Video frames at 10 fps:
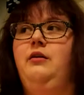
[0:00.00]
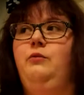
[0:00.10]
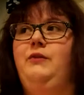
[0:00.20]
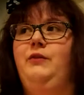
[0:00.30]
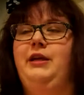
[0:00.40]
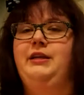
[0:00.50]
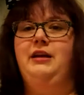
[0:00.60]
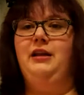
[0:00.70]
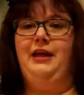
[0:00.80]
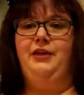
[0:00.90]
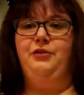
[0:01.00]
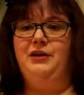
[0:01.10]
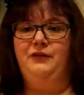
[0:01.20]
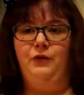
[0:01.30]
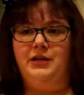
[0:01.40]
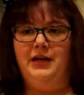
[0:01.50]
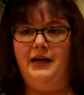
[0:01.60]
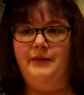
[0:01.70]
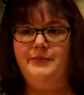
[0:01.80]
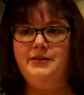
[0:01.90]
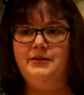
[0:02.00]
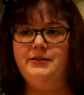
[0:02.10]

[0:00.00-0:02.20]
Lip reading: we've only done it like 3 or 4 times.